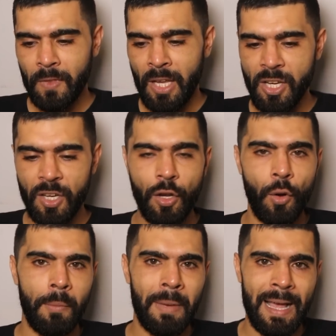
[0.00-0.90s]
Then you're going to
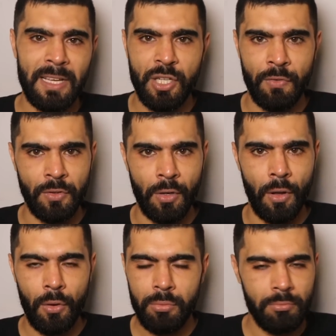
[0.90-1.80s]
go with Malacia and
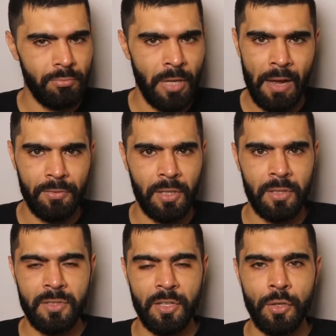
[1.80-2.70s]
Dalot. You have to
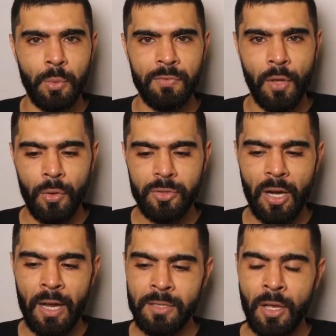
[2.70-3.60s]
continue with those
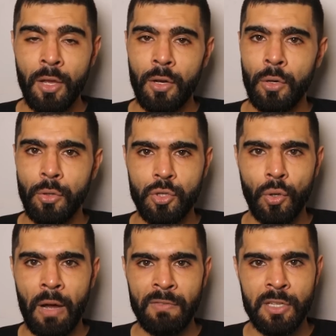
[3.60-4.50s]
guys. Luke
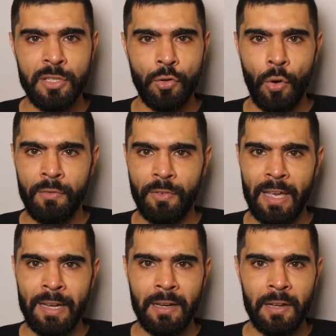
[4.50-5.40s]
Shaw obviously scoring for
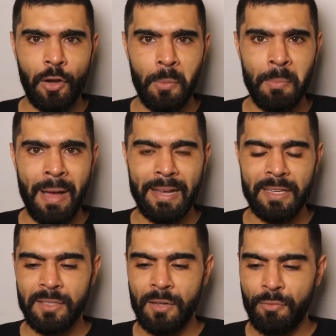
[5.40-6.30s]
England, coming back
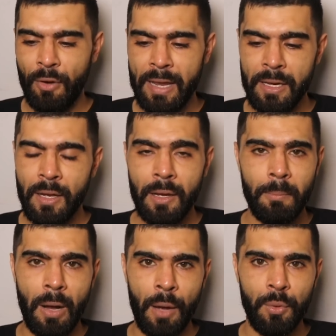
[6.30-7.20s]
into the fray.
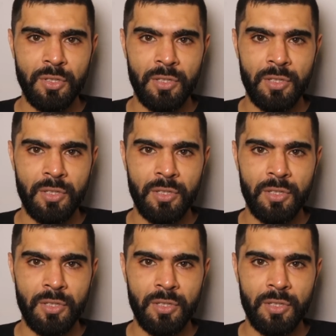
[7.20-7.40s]
But I would